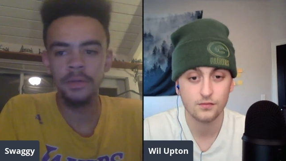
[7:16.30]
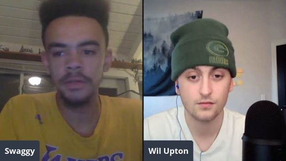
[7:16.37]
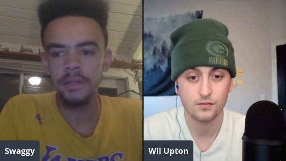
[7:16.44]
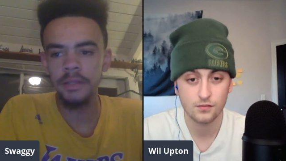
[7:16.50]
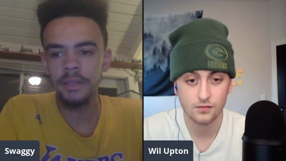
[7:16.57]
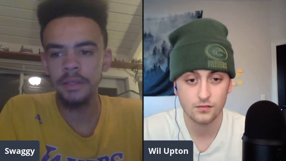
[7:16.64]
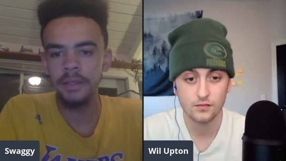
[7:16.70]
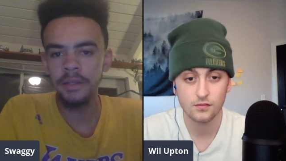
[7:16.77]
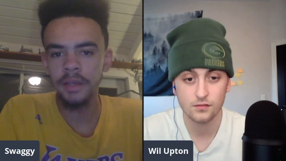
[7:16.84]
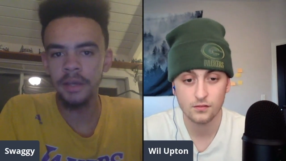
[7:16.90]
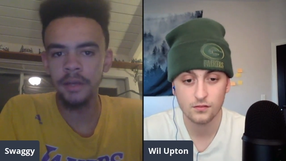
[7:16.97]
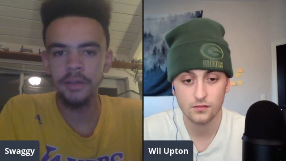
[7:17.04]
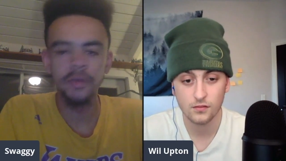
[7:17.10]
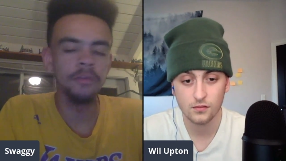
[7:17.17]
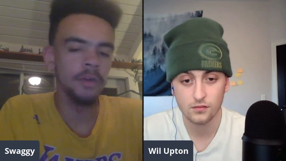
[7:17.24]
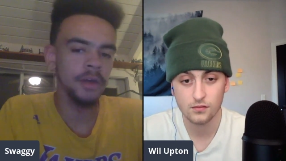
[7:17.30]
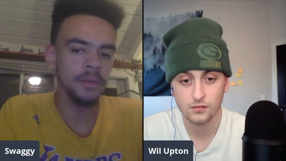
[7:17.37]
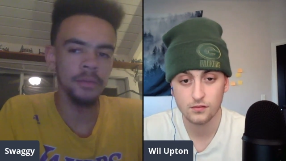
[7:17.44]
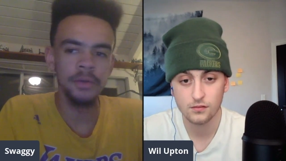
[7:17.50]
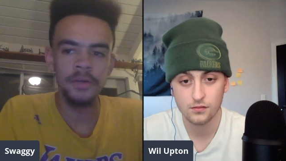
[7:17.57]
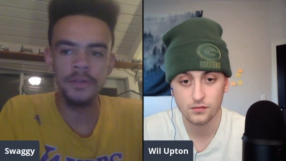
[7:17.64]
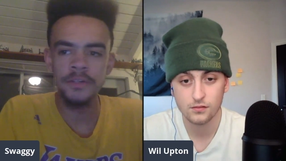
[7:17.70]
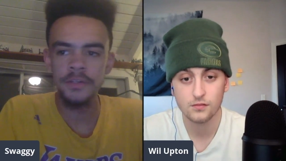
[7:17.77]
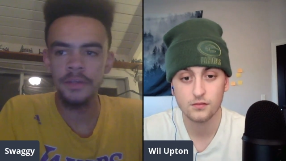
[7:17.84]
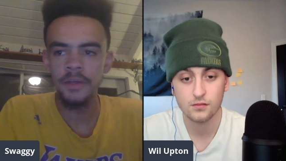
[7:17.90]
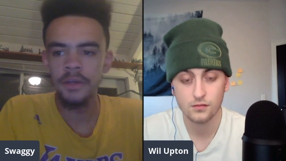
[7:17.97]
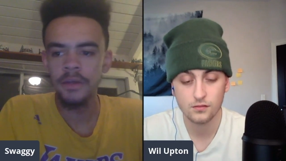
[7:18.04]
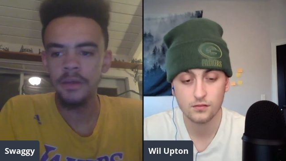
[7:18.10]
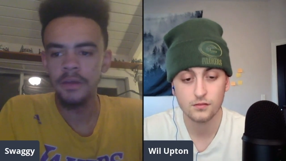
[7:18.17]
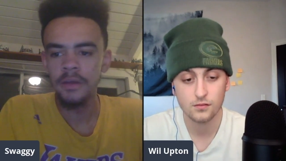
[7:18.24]
Speaker 1: in a league. I know you have
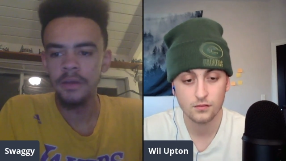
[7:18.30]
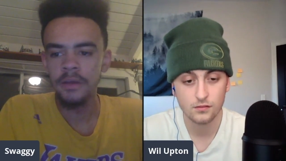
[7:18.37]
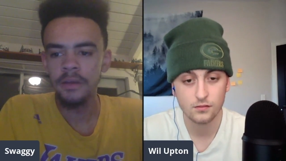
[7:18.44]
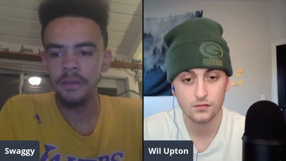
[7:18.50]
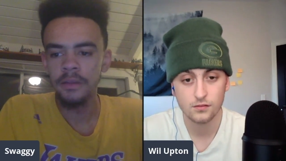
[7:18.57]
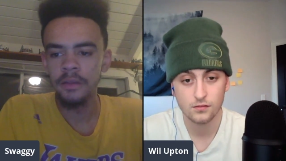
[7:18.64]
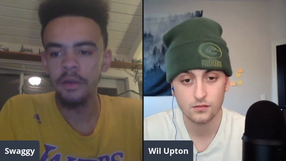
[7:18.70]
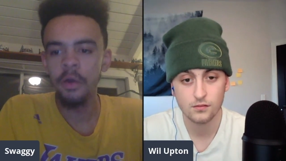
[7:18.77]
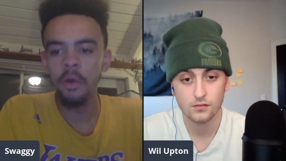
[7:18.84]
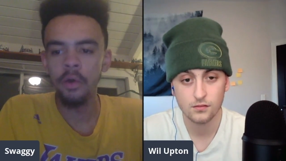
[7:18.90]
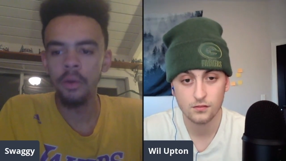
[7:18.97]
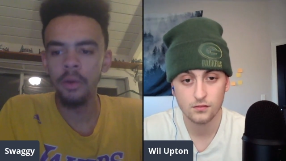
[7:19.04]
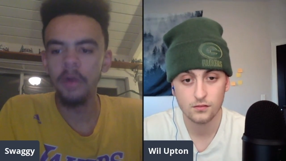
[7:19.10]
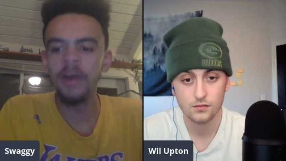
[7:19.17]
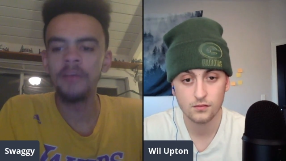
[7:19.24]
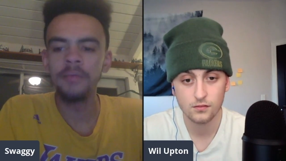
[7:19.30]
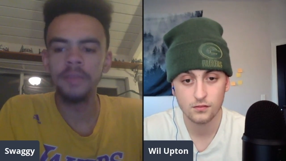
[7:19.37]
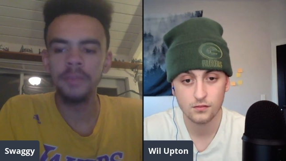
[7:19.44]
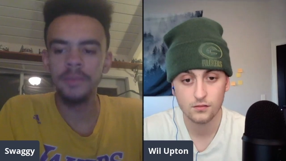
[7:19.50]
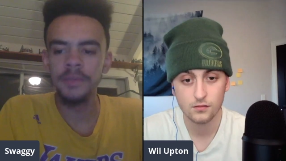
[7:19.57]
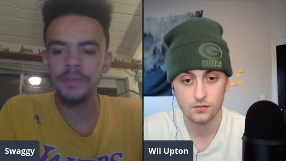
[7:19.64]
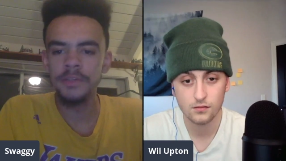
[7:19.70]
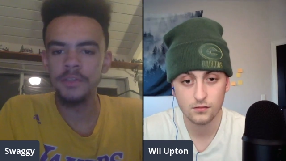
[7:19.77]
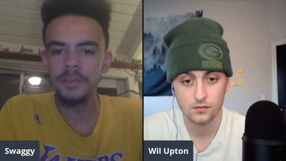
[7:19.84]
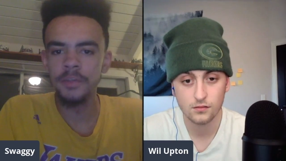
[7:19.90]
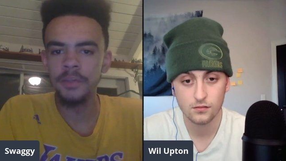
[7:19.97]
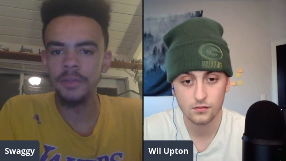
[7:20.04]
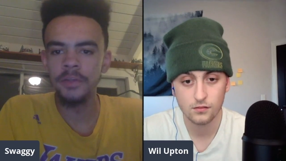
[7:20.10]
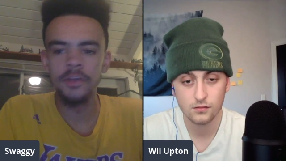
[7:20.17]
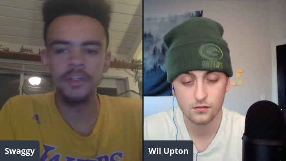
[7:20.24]
Edwards. They're horrible. Oh, I have Malik Beasley
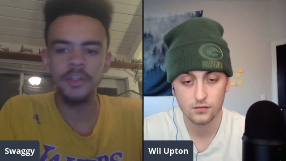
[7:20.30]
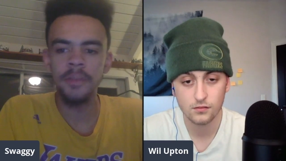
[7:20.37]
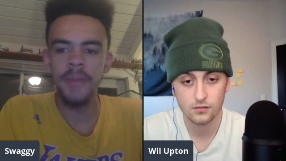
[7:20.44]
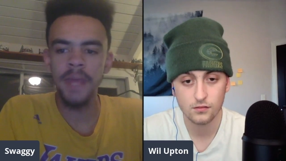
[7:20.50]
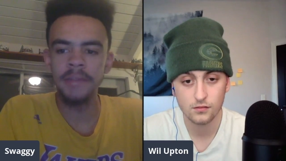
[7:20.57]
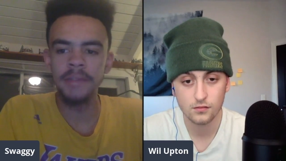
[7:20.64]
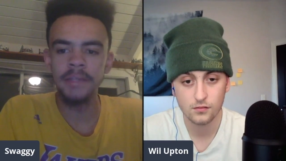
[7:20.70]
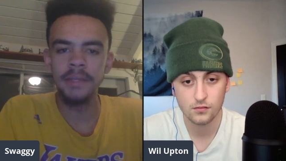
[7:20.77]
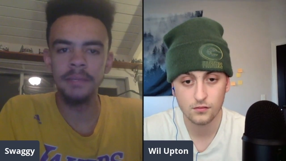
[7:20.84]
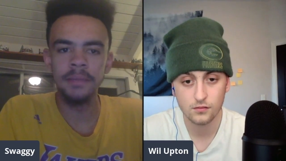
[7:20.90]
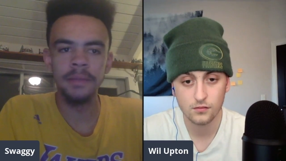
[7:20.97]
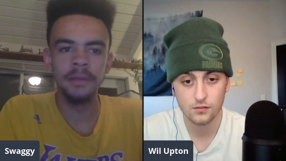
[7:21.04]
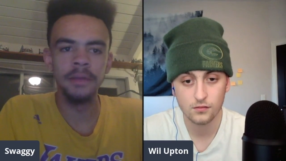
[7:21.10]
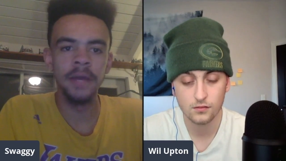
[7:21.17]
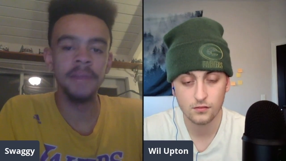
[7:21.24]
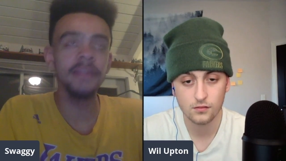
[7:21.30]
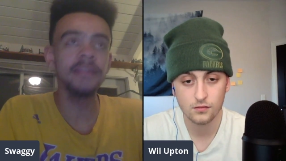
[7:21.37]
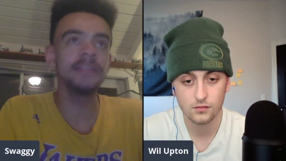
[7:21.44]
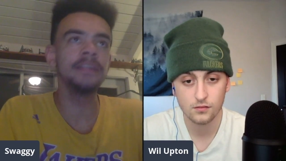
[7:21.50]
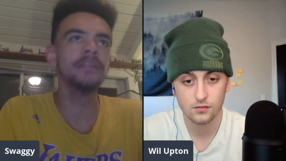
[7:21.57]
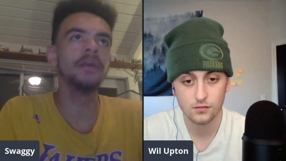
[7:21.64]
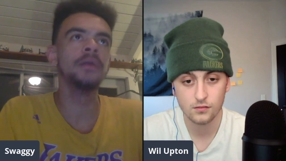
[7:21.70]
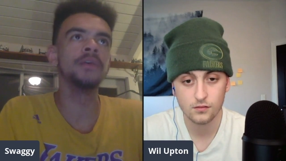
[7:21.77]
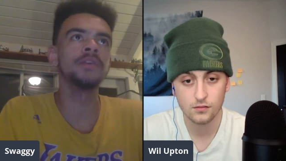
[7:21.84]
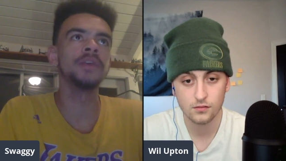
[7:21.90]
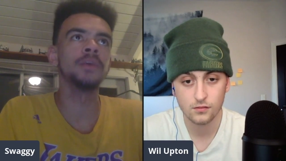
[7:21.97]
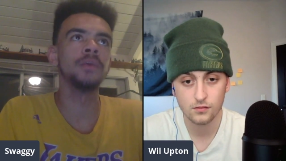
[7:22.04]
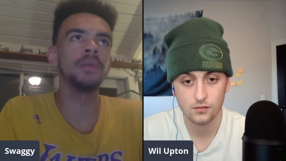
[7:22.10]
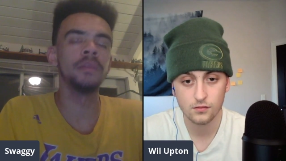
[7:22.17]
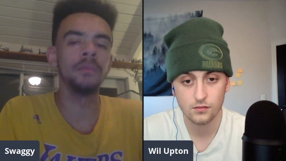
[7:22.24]
too, but they're, they're just a bad team. And I think D'Lo
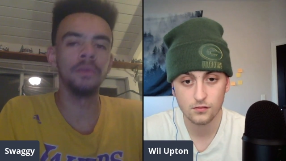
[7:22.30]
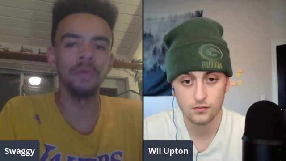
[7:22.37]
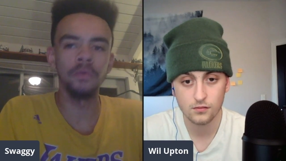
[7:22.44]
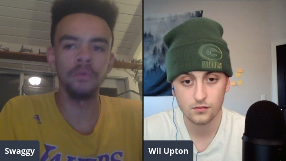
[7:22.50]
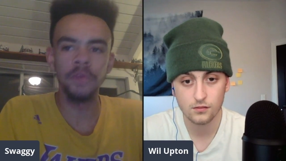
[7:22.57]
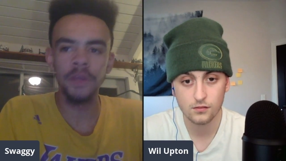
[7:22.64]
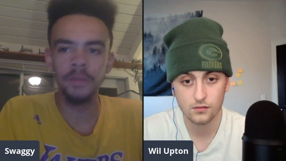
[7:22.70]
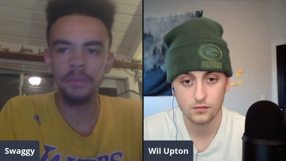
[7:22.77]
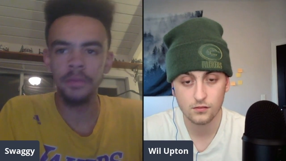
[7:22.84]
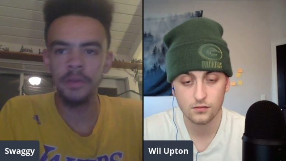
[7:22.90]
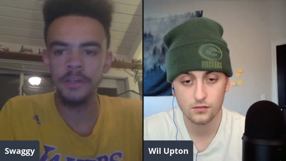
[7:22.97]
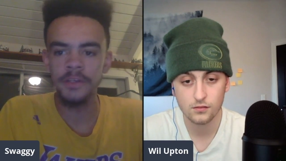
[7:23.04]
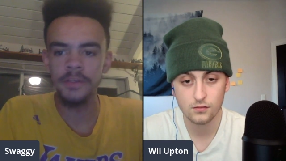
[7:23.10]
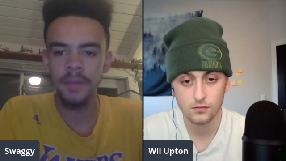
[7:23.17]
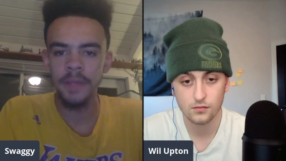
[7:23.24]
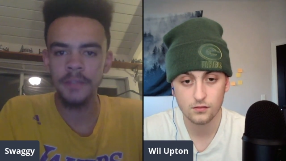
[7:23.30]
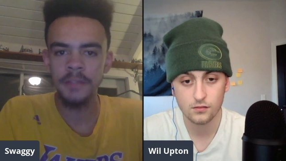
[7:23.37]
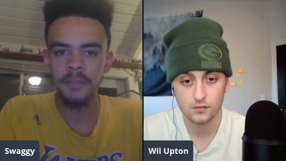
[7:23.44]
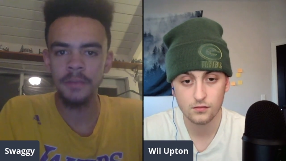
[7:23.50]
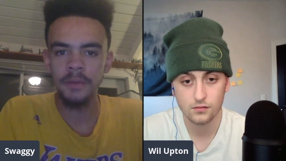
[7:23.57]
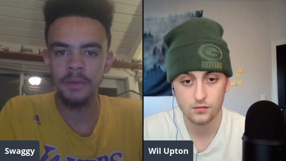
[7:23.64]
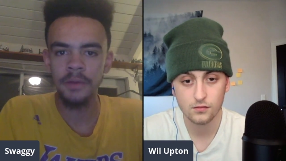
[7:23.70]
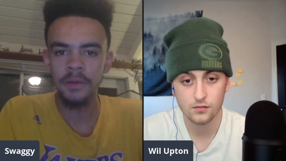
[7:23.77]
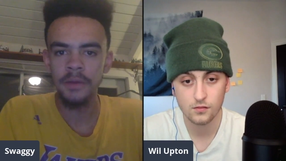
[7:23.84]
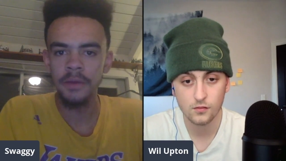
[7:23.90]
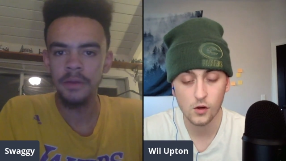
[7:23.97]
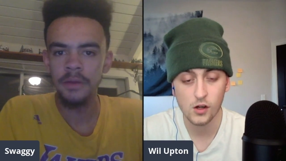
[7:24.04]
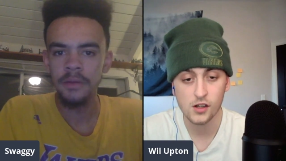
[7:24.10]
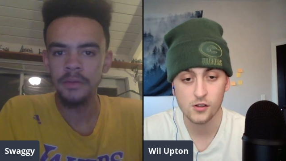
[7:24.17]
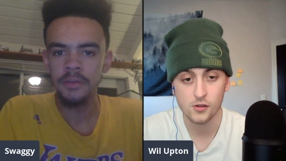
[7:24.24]
is like one of the more overrated players in basketball,
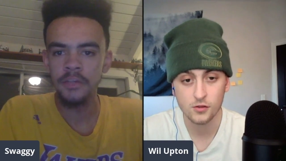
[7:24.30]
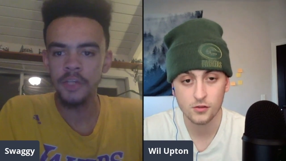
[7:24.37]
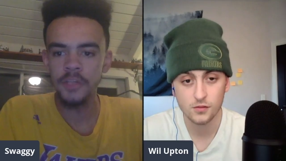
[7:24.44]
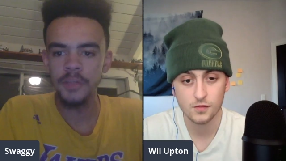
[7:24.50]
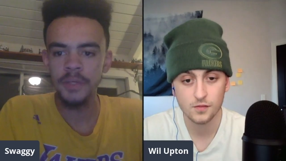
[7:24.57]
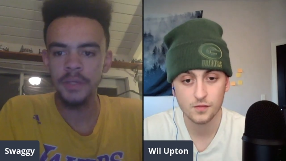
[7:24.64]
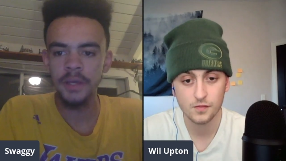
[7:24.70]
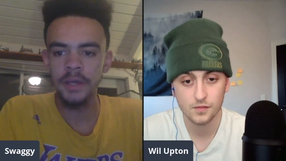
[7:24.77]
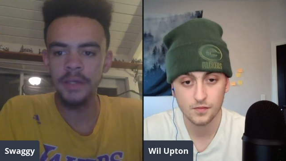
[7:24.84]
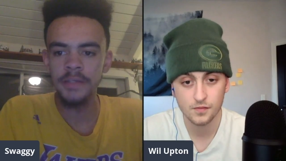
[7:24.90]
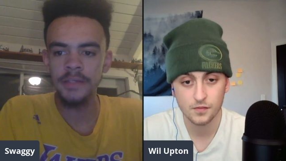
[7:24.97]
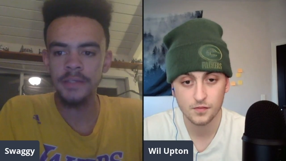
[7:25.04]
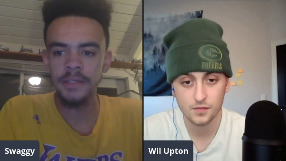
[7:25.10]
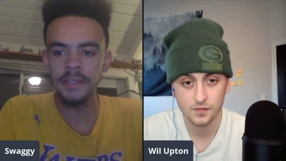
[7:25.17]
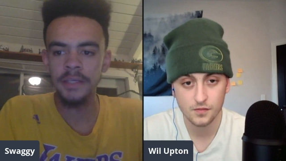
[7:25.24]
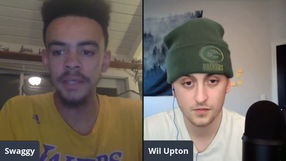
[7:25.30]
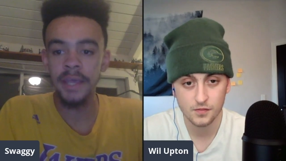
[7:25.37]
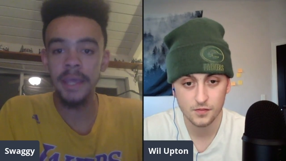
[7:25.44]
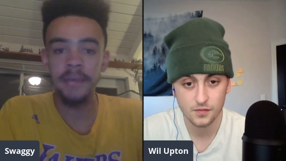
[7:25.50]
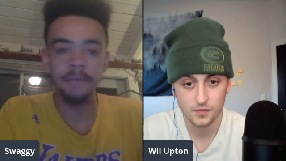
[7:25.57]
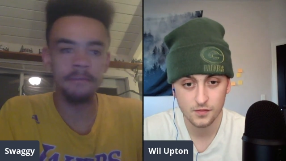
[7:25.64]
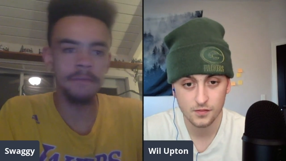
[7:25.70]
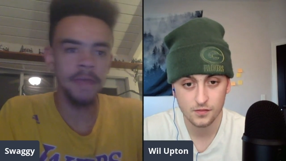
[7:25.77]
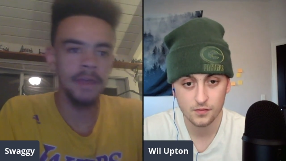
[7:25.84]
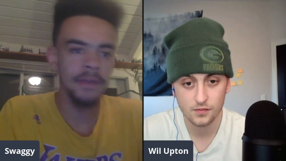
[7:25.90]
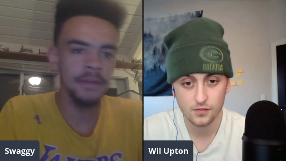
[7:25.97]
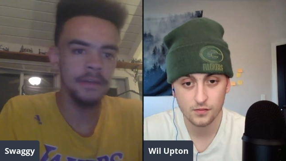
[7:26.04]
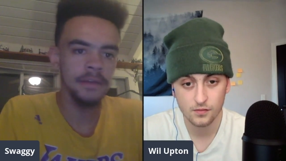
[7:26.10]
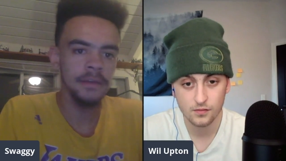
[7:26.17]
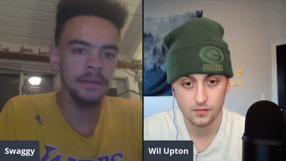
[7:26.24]
wow. just because he can't defend.